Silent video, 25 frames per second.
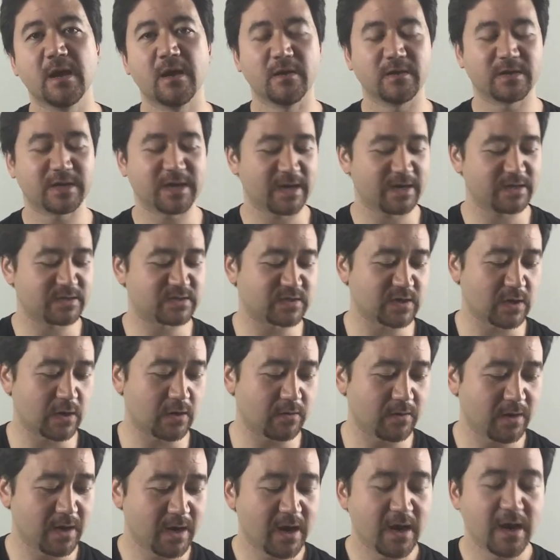Okay,
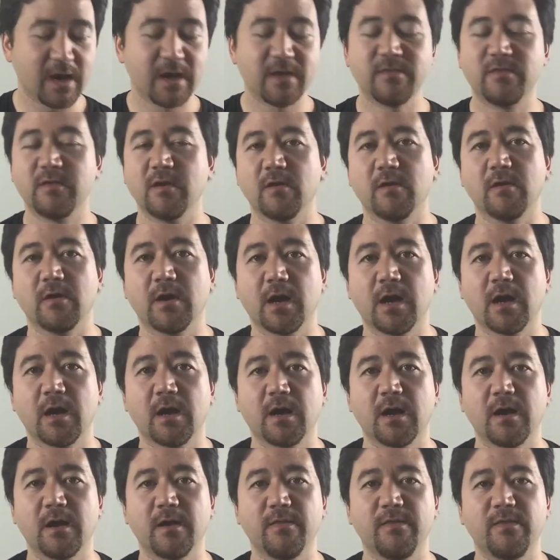so there
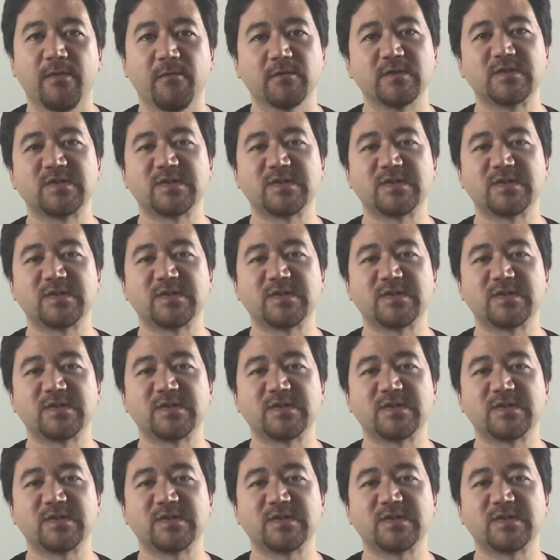are